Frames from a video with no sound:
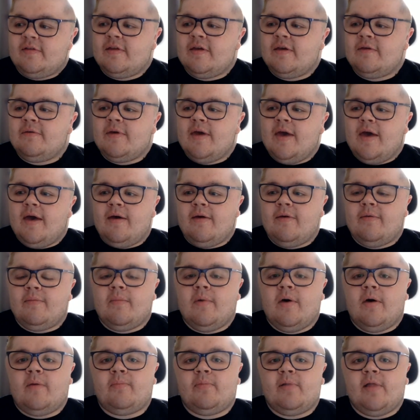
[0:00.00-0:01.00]
I
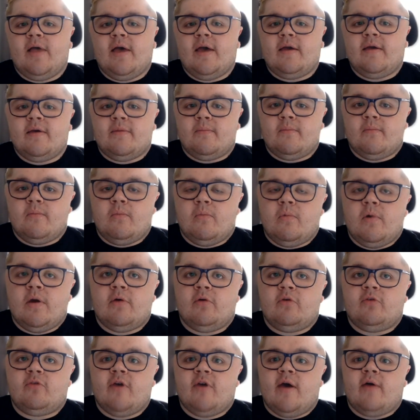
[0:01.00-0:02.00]
play
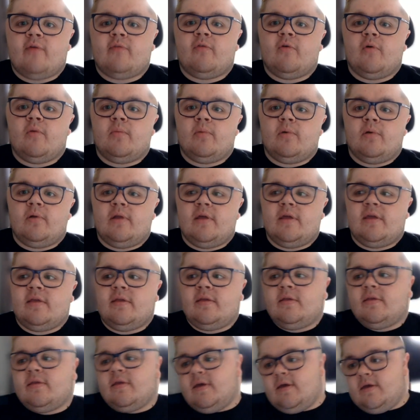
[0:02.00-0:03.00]
wheelchair football
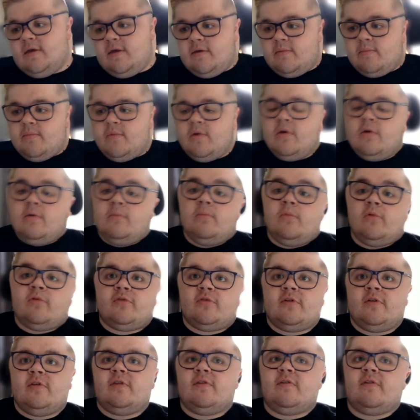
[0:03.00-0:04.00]
in the
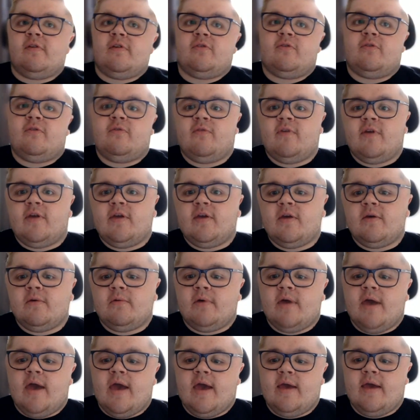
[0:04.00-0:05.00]
Muscular
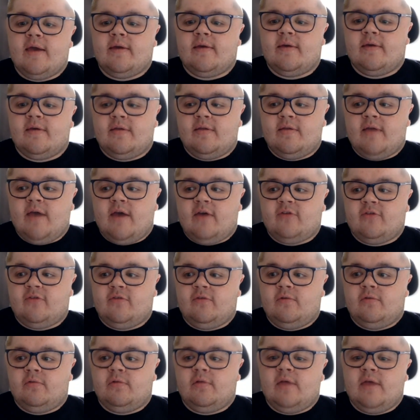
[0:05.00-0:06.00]
Dystrophy UK
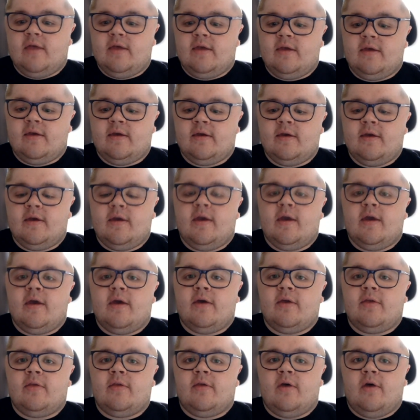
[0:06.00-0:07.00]
National League,
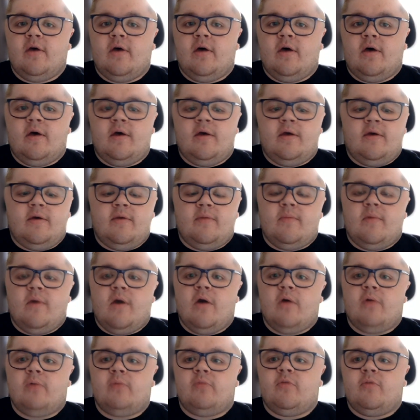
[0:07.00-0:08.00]
and I
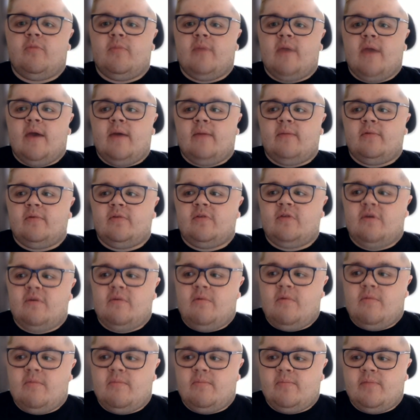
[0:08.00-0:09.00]
hope to be able
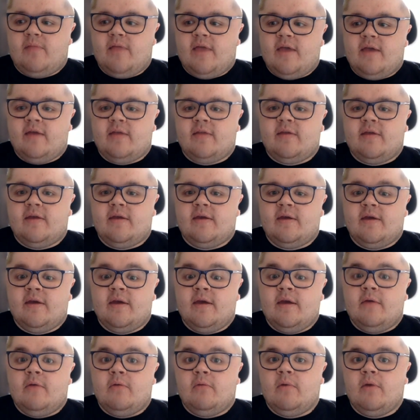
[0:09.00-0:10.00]
to play in the
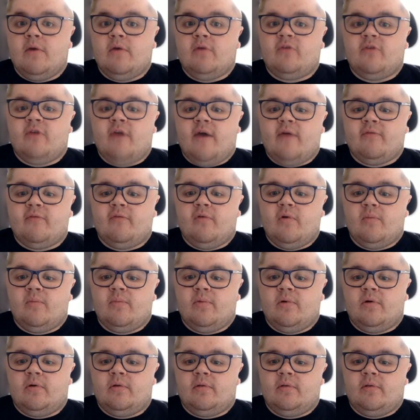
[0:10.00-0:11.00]
Wheelchair
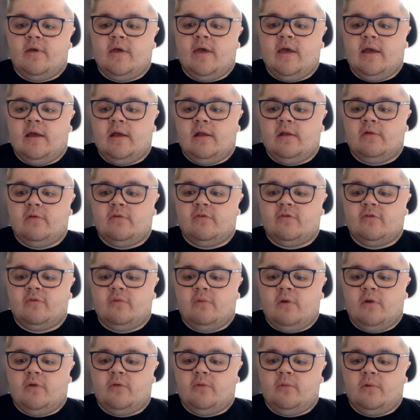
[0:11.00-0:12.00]
Football England
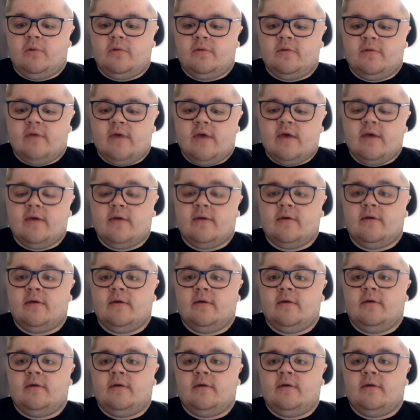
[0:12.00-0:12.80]
squad one day.